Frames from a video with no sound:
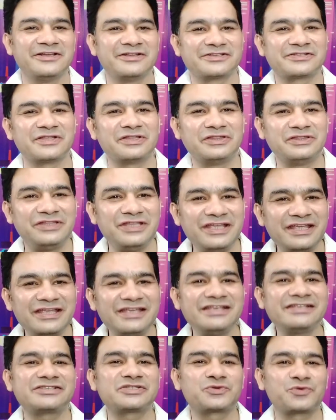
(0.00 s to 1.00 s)
So
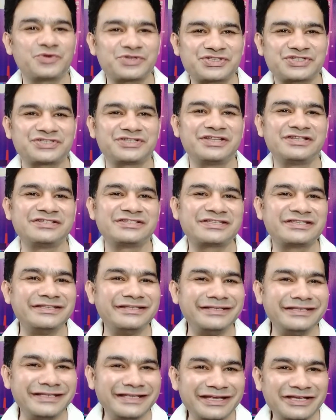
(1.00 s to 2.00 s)
these questions
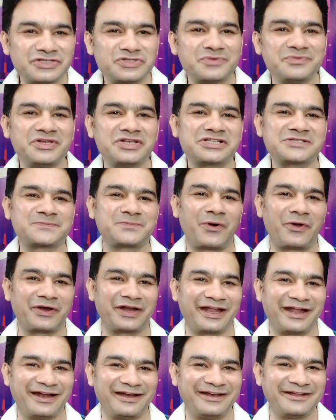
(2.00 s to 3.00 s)
need to be
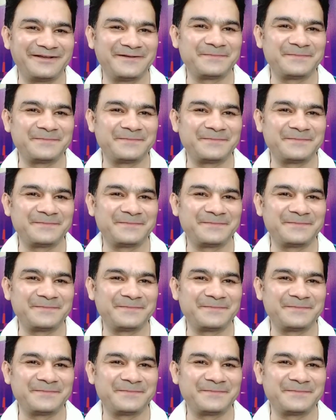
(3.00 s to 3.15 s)
responded